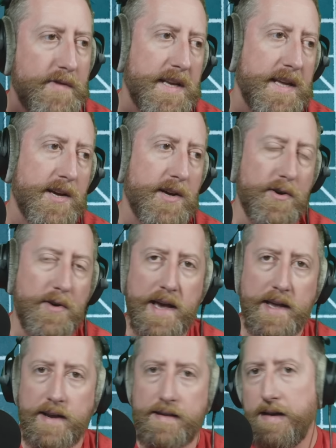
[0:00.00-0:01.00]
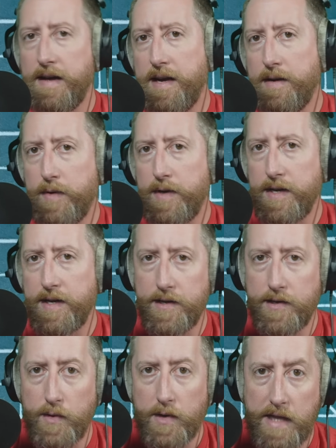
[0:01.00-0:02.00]
video, and I thought I would uh,
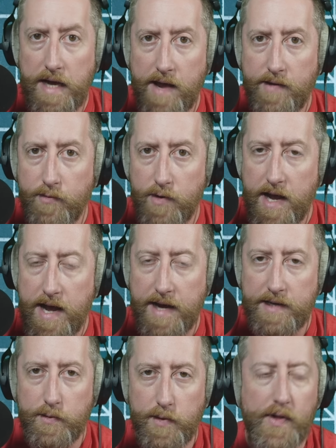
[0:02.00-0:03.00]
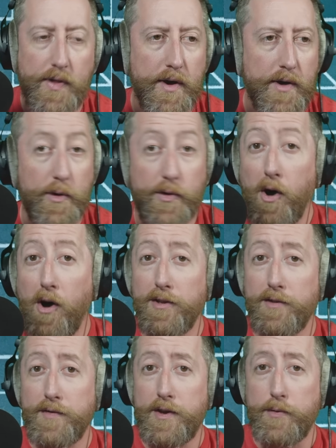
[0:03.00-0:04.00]
do a live react with uh, with
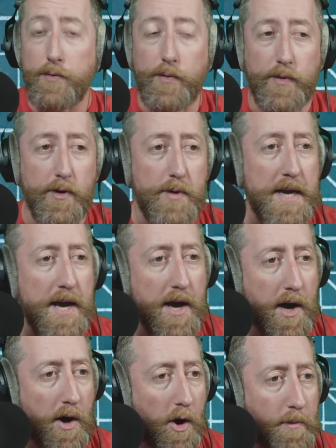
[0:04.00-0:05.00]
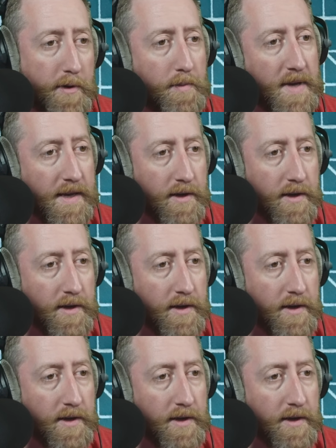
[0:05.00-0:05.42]
all of you, so hope to be